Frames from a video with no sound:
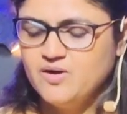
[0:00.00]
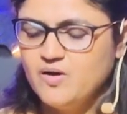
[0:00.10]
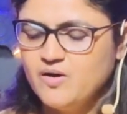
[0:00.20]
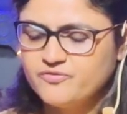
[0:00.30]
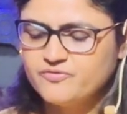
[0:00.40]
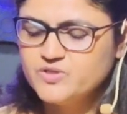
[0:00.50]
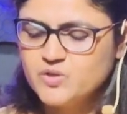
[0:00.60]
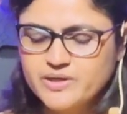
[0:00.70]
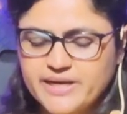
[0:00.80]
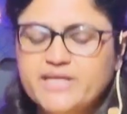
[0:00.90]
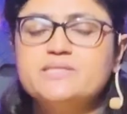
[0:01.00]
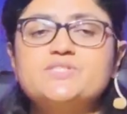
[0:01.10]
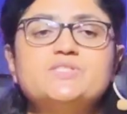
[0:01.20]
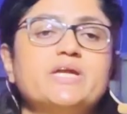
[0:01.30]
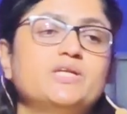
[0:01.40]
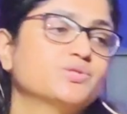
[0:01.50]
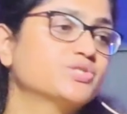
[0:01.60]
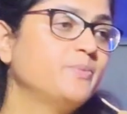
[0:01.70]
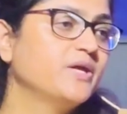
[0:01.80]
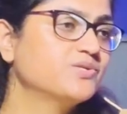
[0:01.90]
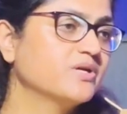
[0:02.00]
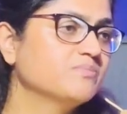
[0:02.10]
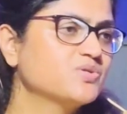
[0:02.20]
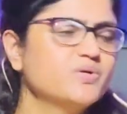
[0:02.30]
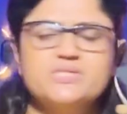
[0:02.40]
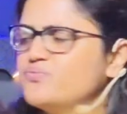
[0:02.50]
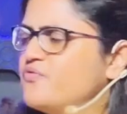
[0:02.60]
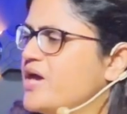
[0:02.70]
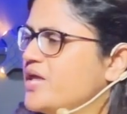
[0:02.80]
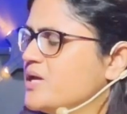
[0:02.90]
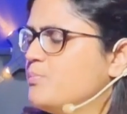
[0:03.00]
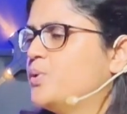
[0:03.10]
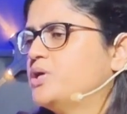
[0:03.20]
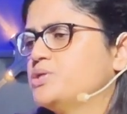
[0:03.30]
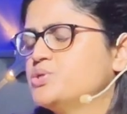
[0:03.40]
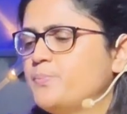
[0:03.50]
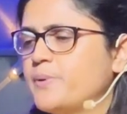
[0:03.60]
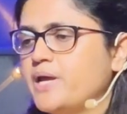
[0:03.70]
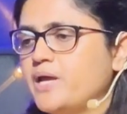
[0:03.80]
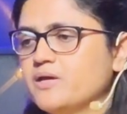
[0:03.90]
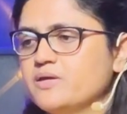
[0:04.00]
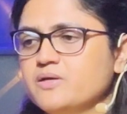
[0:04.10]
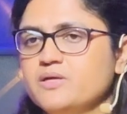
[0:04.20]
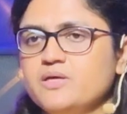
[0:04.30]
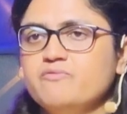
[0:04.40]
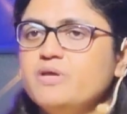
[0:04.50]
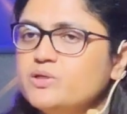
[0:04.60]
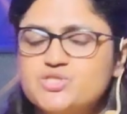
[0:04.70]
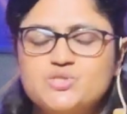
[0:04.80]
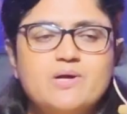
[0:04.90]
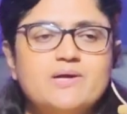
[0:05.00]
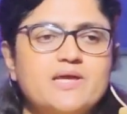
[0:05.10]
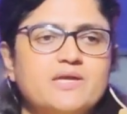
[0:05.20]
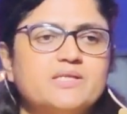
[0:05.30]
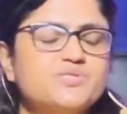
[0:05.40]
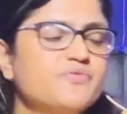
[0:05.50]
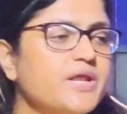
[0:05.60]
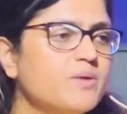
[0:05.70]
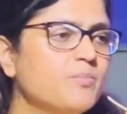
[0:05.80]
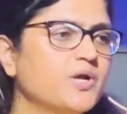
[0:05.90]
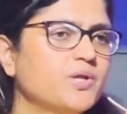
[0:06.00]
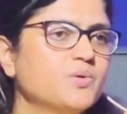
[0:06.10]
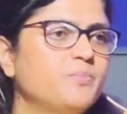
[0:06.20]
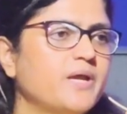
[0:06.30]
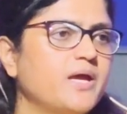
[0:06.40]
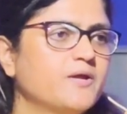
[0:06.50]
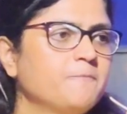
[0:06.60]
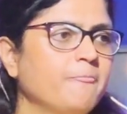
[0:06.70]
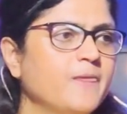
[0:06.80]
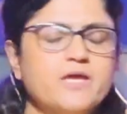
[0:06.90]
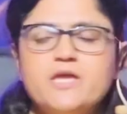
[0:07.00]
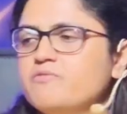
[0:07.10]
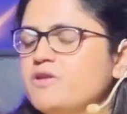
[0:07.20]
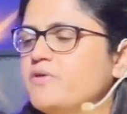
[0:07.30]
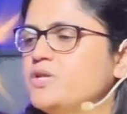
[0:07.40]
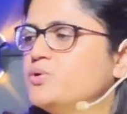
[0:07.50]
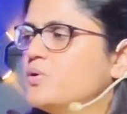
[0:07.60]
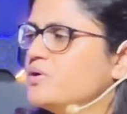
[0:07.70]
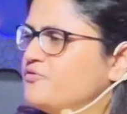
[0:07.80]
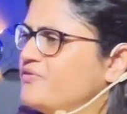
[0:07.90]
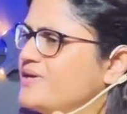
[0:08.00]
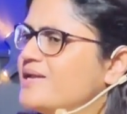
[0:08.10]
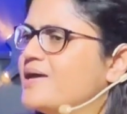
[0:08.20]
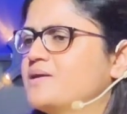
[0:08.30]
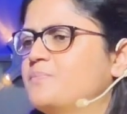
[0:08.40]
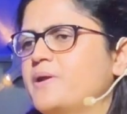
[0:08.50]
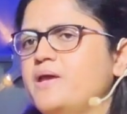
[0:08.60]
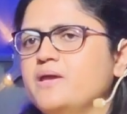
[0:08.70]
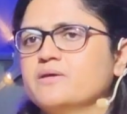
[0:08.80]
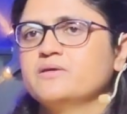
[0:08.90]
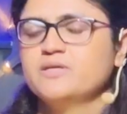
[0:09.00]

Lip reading: of your greatest need to speak to him. So it is very important to pray. When you're struggling, it is very important to pray. Even when you don't feel like praying,